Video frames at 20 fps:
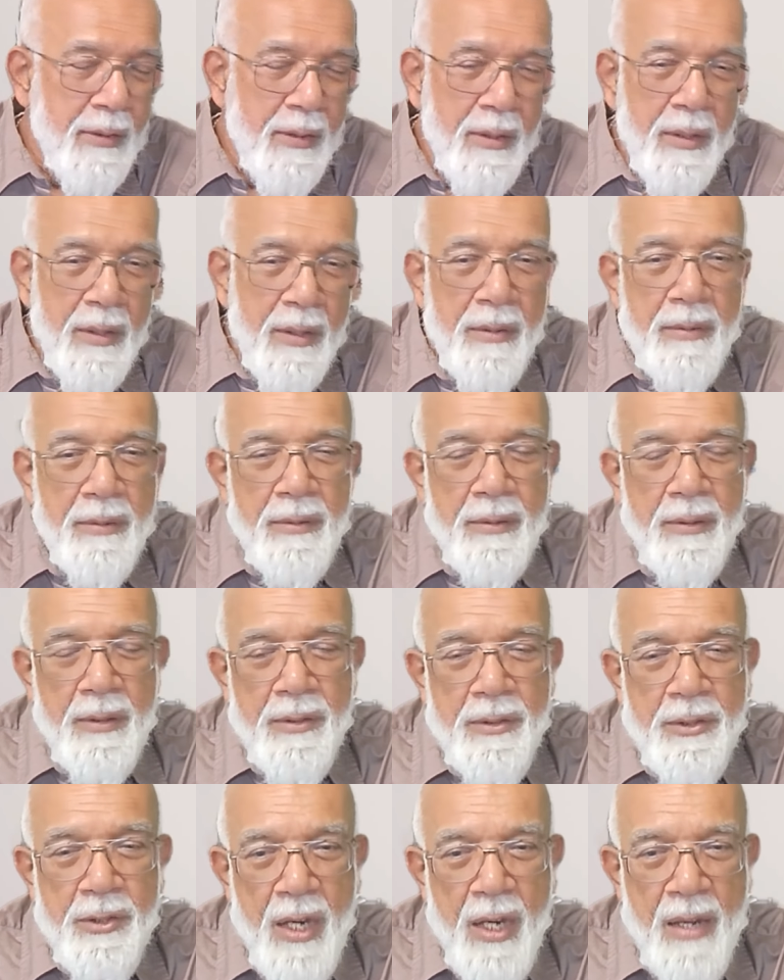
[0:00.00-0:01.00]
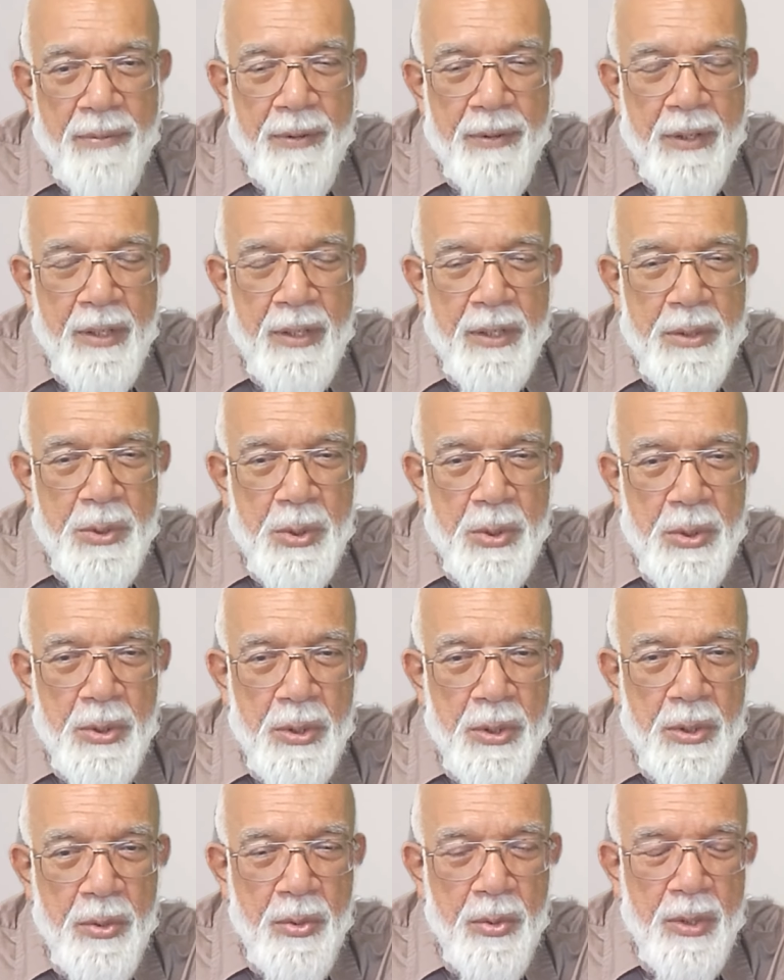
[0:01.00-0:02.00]
the the traffic is on
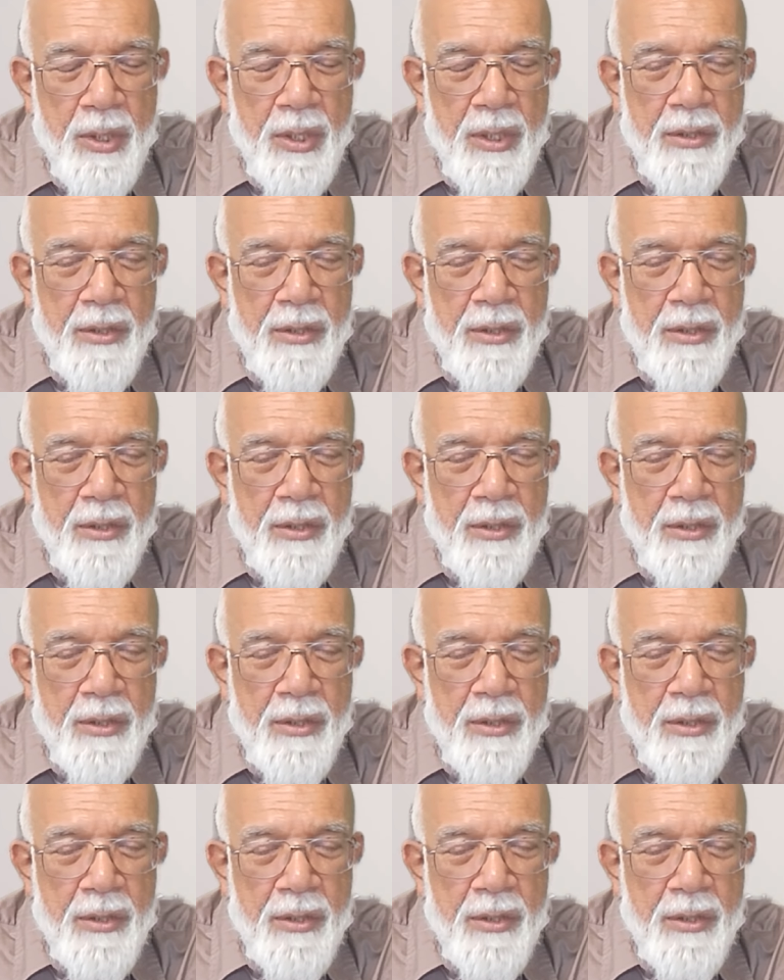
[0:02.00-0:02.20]
the road,